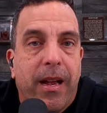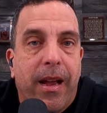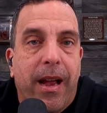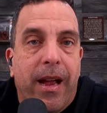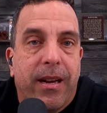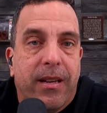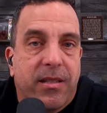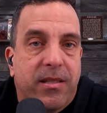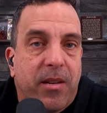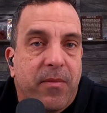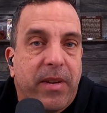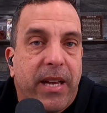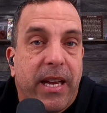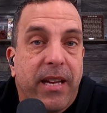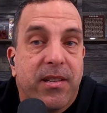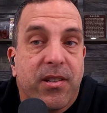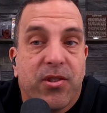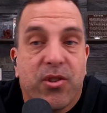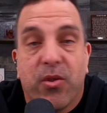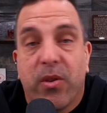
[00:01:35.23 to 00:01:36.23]
And in some
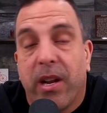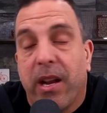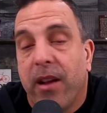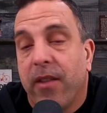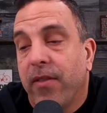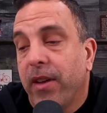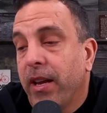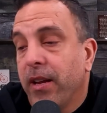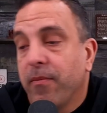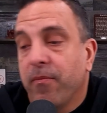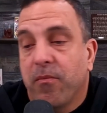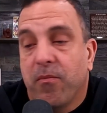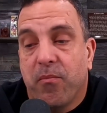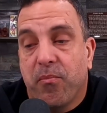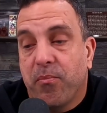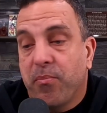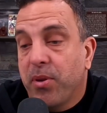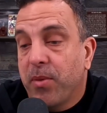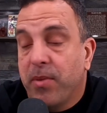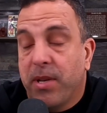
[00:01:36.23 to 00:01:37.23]
cases, you could have a
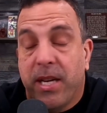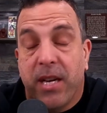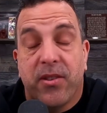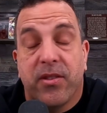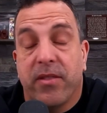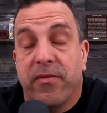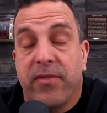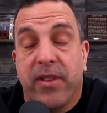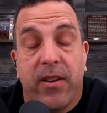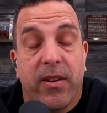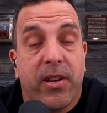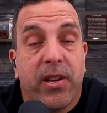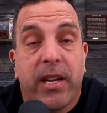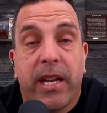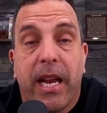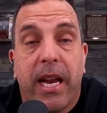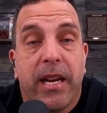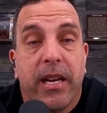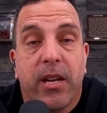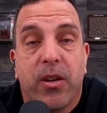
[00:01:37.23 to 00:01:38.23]
potentially very good
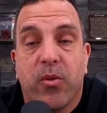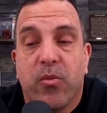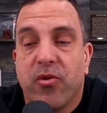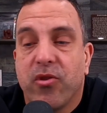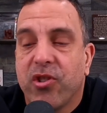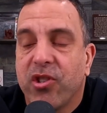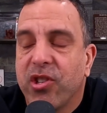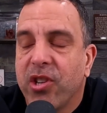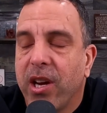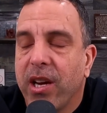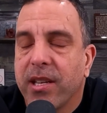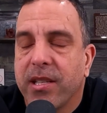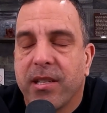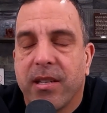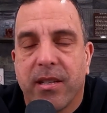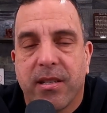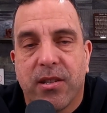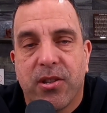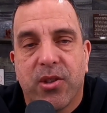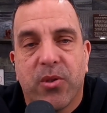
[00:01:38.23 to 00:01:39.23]
candidate who just
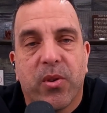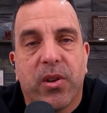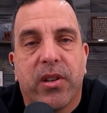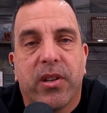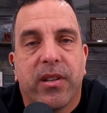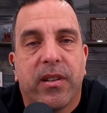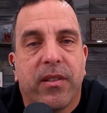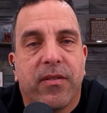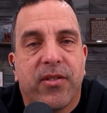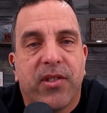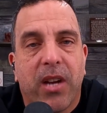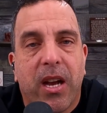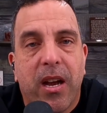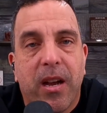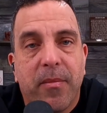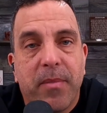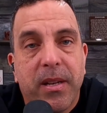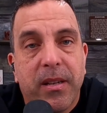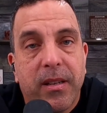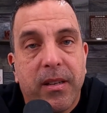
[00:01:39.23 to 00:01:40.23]
doesn't do a good enough
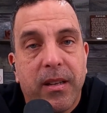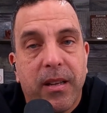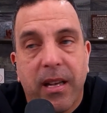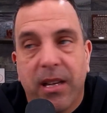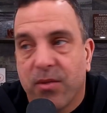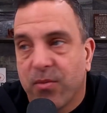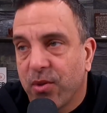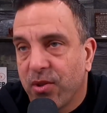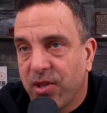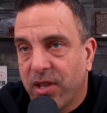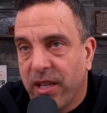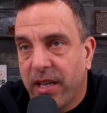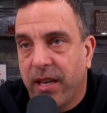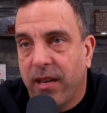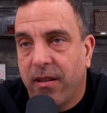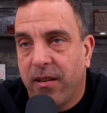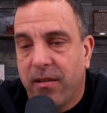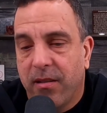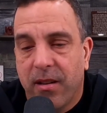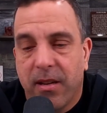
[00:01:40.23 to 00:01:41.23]
job, as we'll see
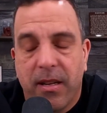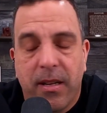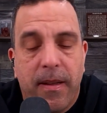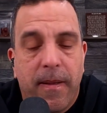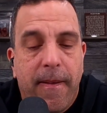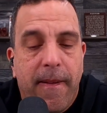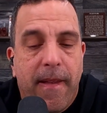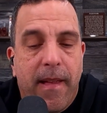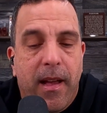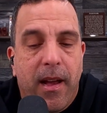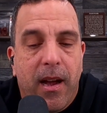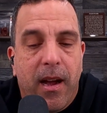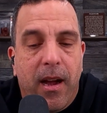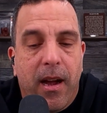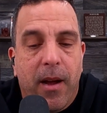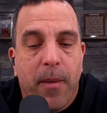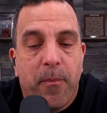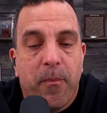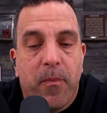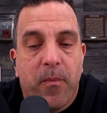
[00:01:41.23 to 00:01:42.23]
here,
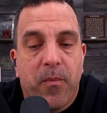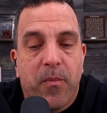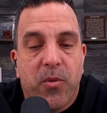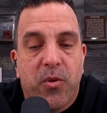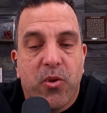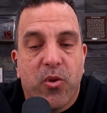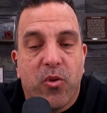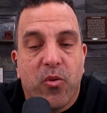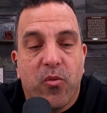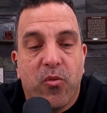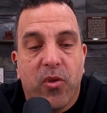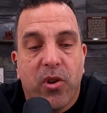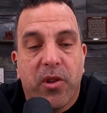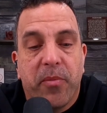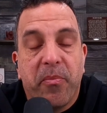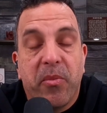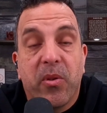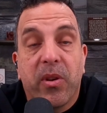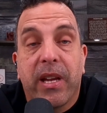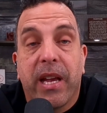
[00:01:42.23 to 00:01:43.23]
to
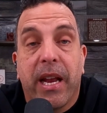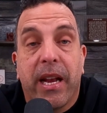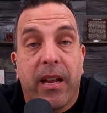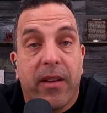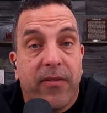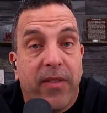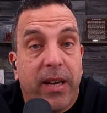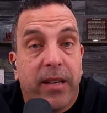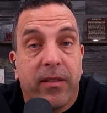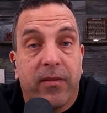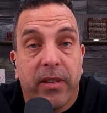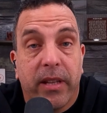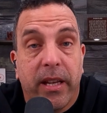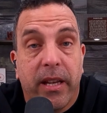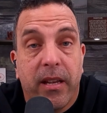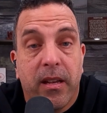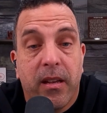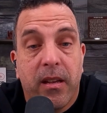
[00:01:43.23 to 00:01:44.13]
communicating effectively